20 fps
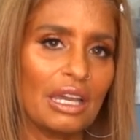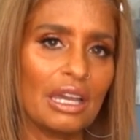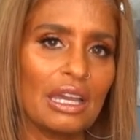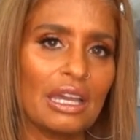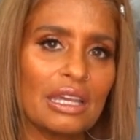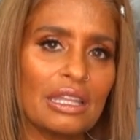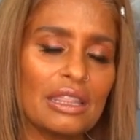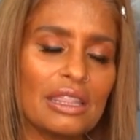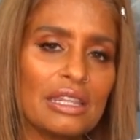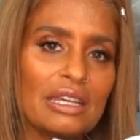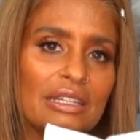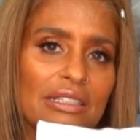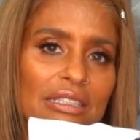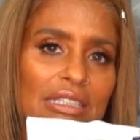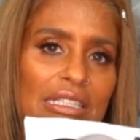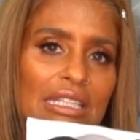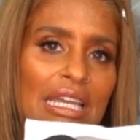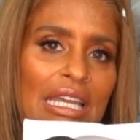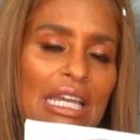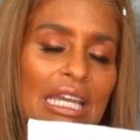in
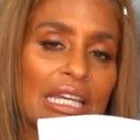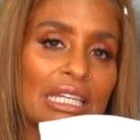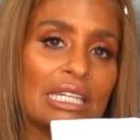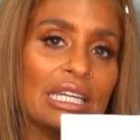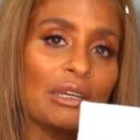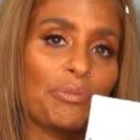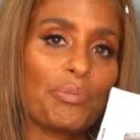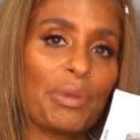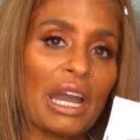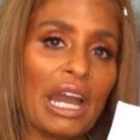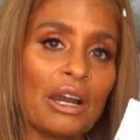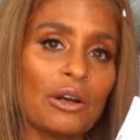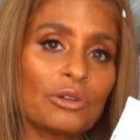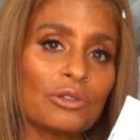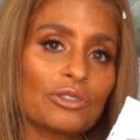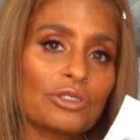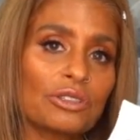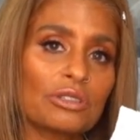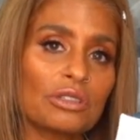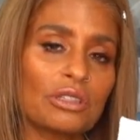this handy
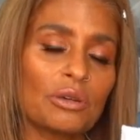pouch.